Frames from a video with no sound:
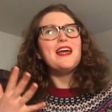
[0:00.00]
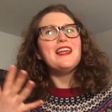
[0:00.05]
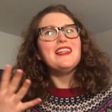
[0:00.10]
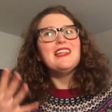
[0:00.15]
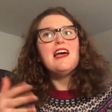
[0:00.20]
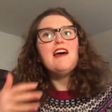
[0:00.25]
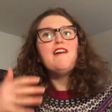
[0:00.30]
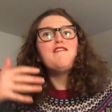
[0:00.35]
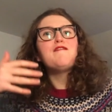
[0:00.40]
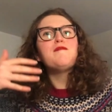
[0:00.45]
I
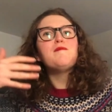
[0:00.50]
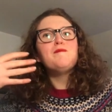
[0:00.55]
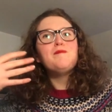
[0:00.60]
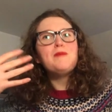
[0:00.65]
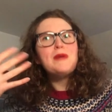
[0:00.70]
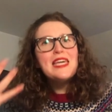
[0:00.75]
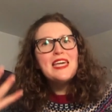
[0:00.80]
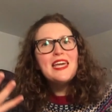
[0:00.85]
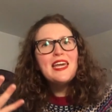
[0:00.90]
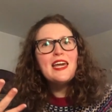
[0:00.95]
love
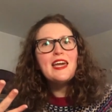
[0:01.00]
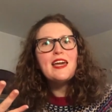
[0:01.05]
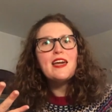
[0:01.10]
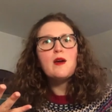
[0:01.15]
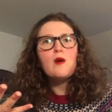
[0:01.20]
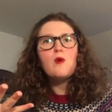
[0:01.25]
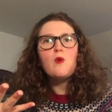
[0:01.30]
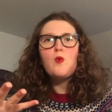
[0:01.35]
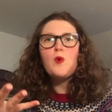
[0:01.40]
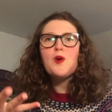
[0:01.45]

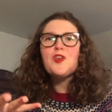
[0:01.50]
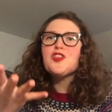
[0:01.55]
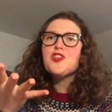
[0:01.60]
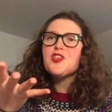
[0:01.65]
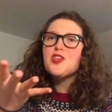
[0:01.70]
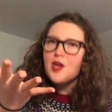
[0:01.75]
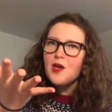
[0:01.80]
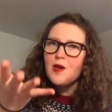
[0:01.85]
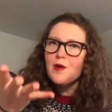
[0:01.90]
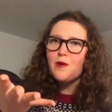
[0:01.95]
being
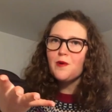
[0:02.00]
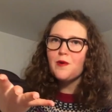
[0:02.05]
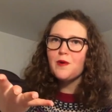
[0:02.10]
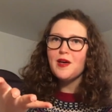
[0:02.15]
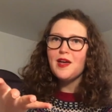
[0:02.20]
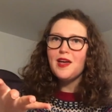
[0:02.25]
with you.